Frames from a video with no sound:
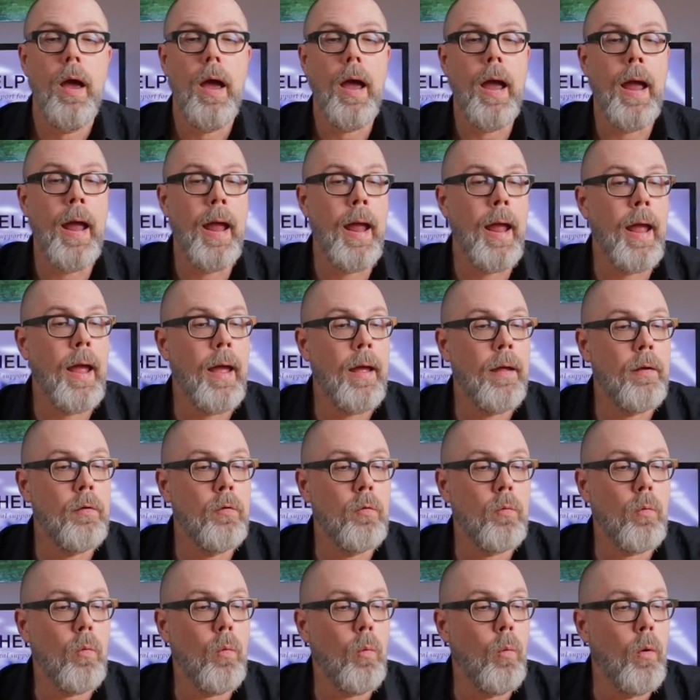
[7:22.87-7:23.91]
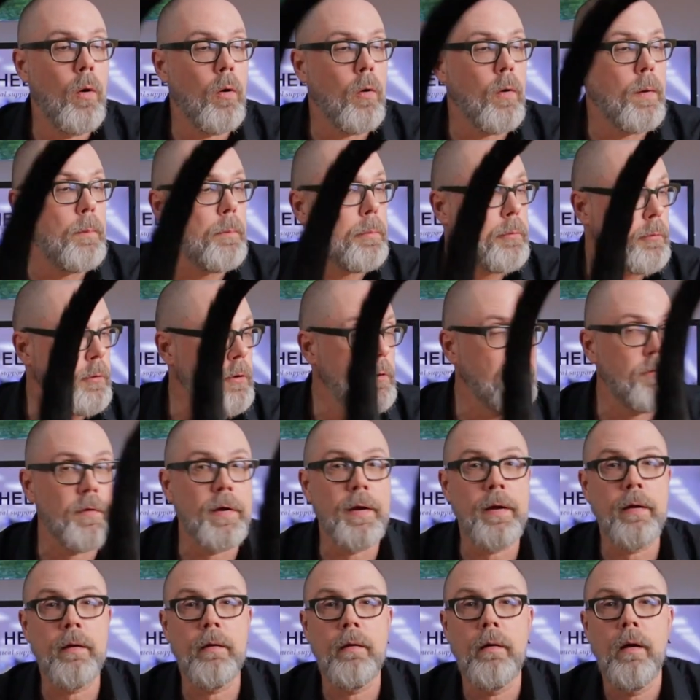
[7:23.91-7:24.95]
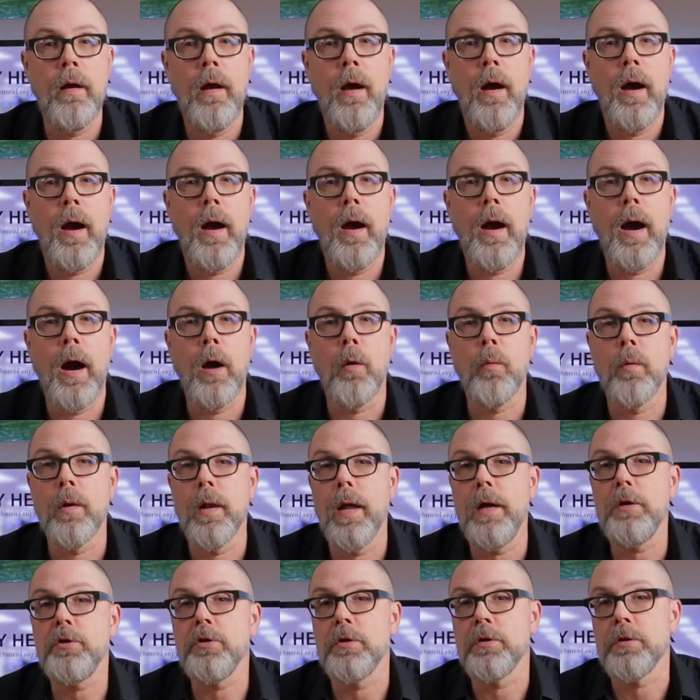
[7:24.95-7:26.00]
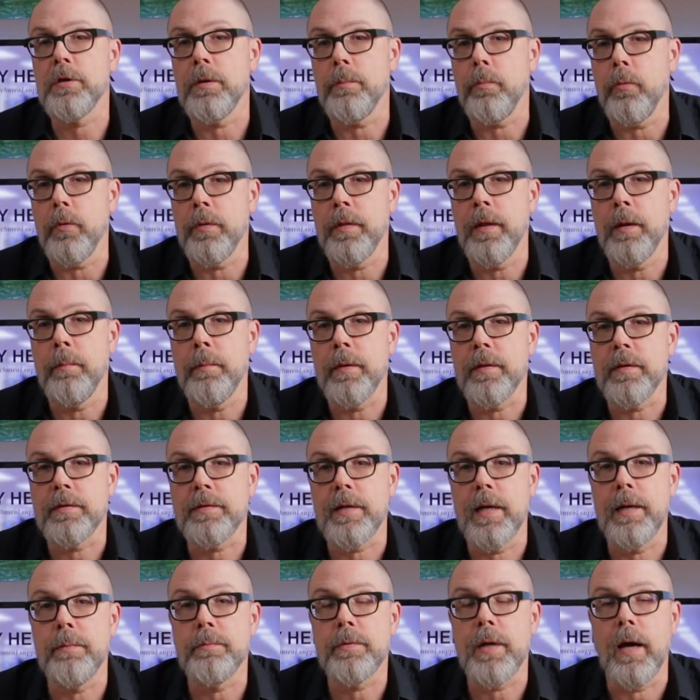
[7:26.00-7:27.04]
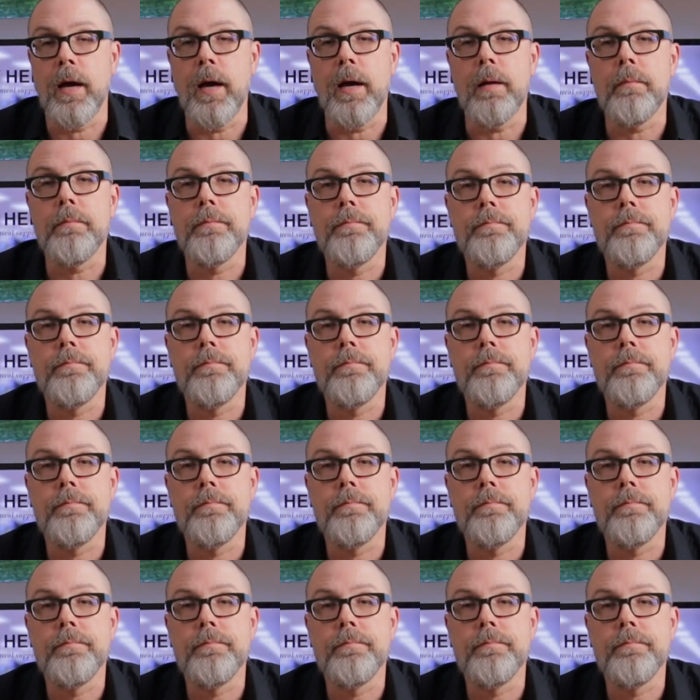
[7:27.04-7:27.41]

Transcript: and we're improving our relationship with them at the same time.